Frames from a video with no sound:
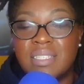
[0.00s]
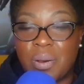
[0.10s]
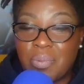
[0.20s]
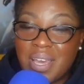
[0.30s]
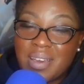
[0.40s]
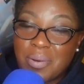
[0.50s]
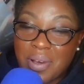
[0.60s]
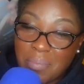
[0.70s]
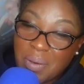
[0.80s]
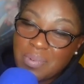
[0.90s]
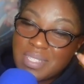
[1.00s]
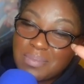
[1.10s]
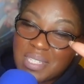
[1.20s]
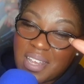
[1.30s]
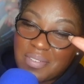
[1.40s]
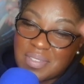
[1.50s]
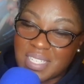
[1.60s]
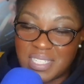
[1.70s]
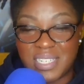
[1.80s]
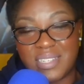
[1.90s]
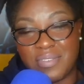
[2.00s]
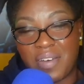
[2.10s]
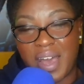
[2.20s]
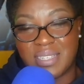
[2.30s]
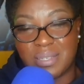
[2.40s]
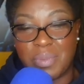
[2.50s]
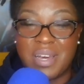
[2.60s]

So we ain't gonna come up with some stuff to justify some